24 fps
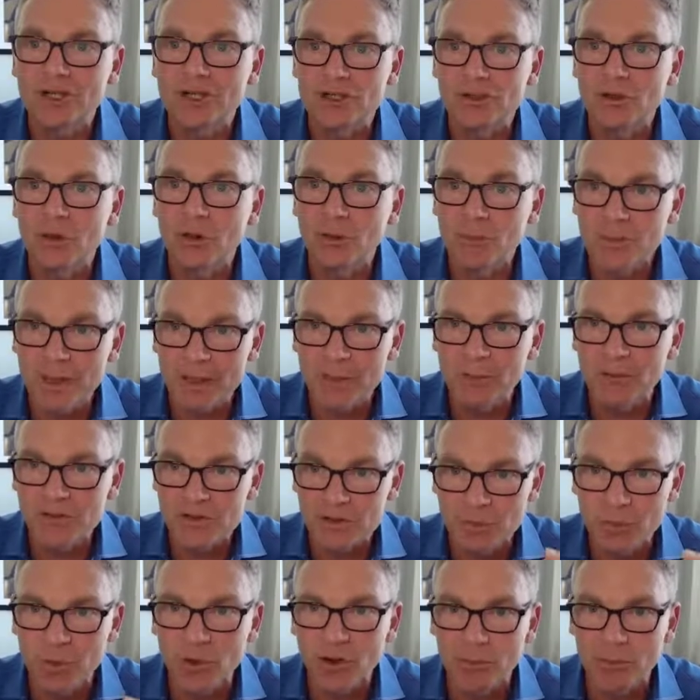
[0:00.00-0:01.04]
your controller be able to
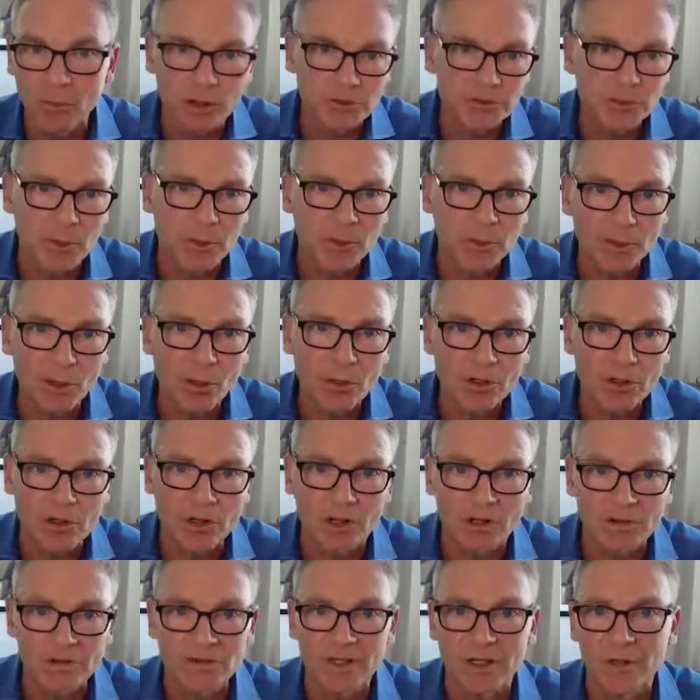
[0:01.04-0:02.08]
support multiple
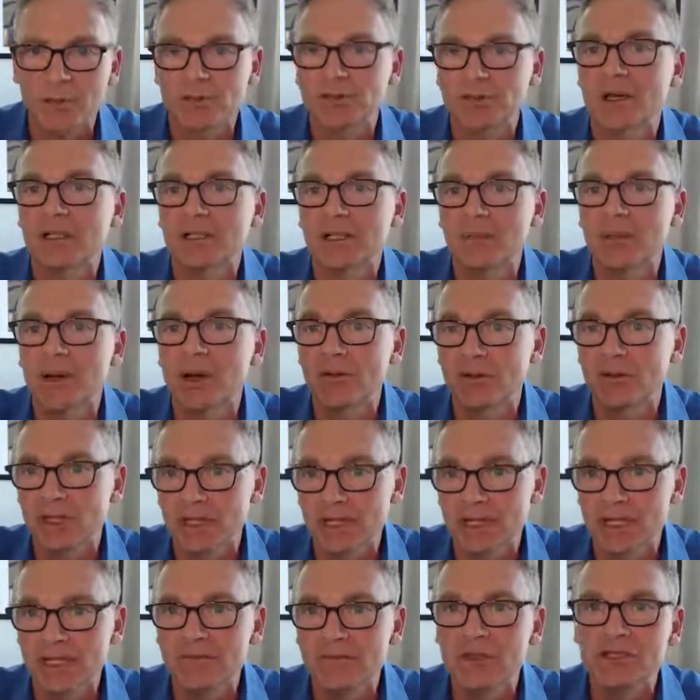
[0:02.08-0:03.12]
protocols, like we talked about
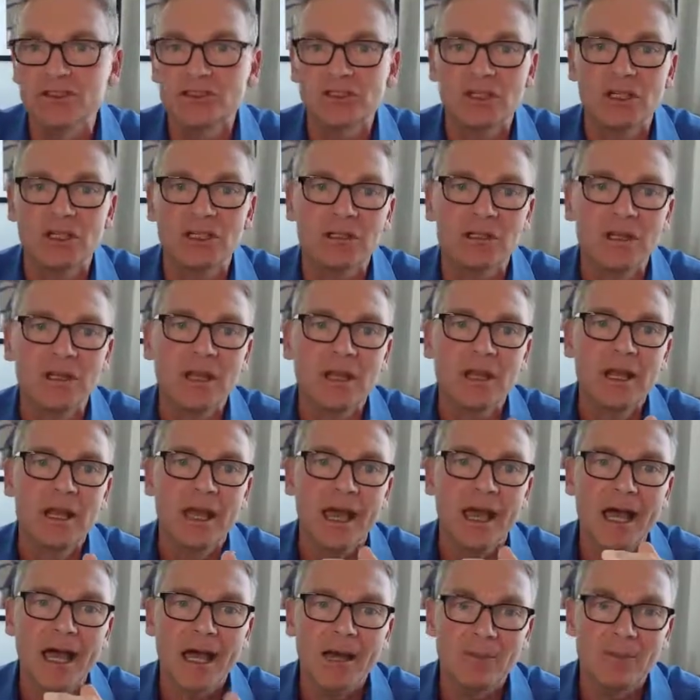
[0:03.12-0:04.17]
GigiVision
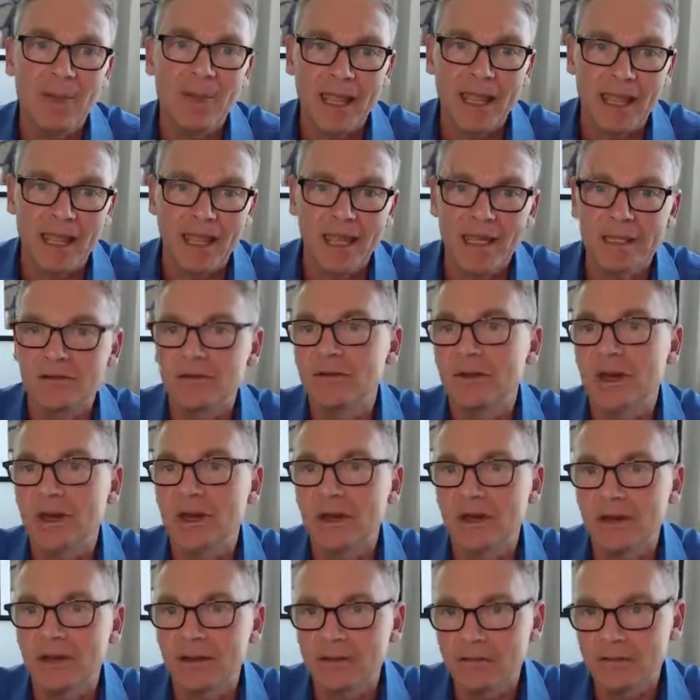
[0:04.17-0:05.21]
and
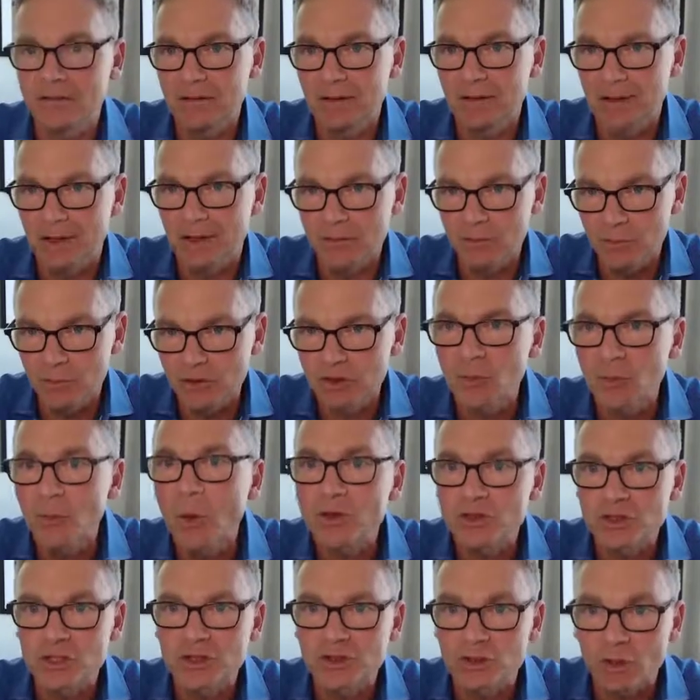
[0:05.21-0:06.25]

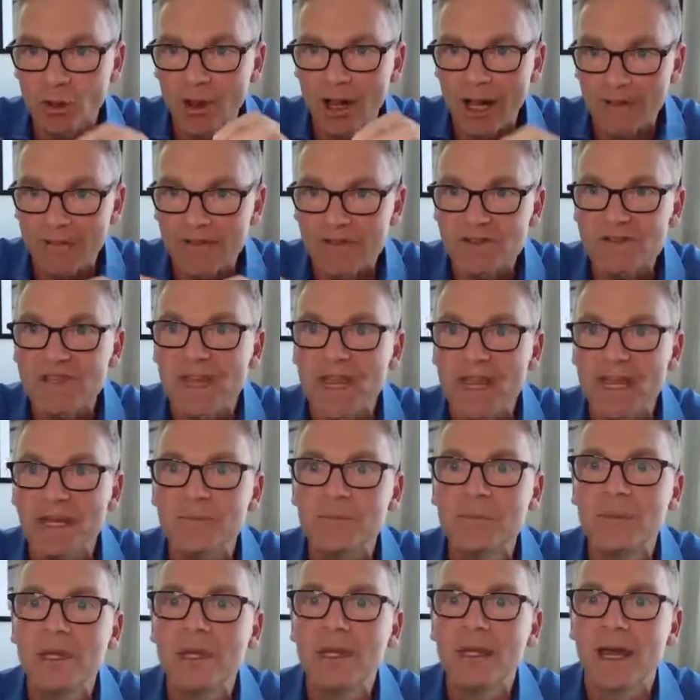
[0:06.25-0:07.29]
motion control on the
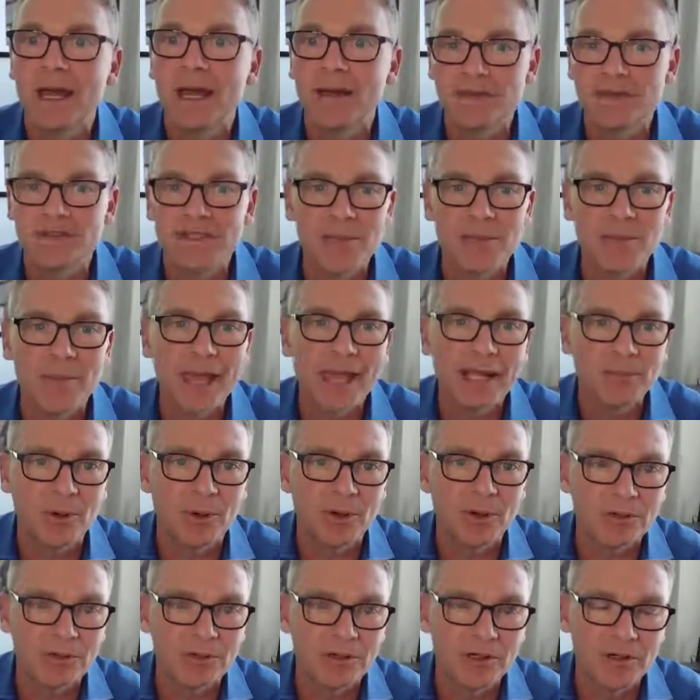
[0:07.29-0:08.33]
same
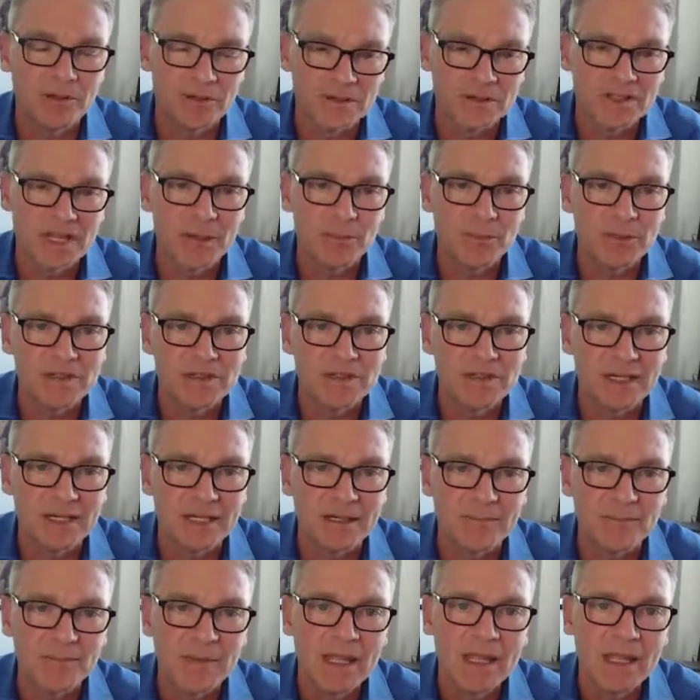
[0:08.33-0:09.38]
backbone and the same PC.
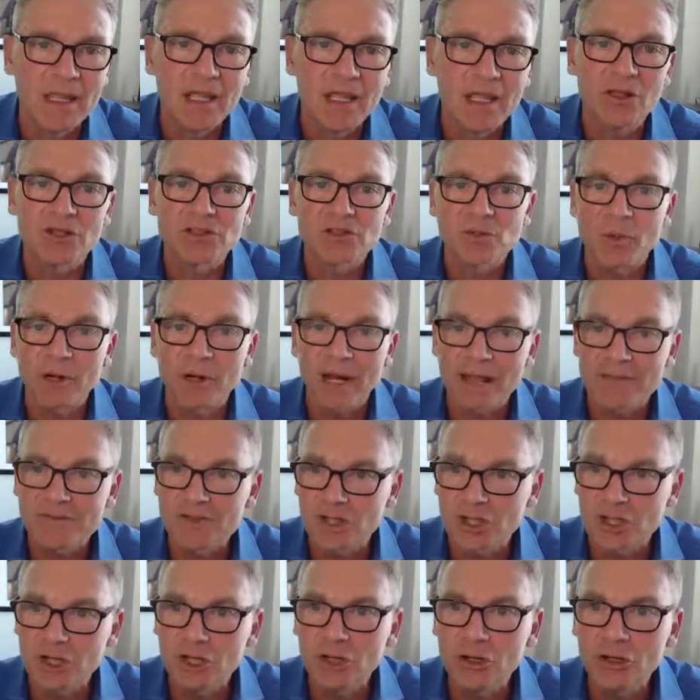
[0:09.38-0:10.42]
You also want to have
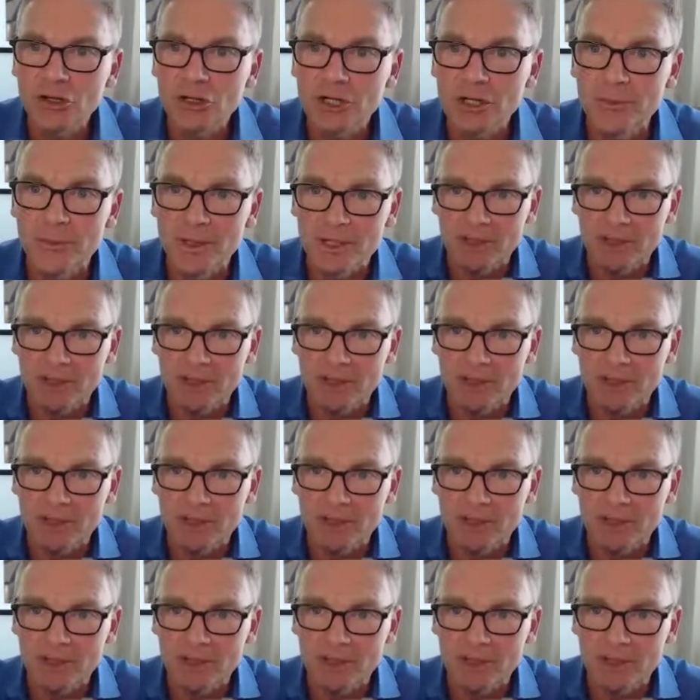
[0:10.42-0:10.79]
secure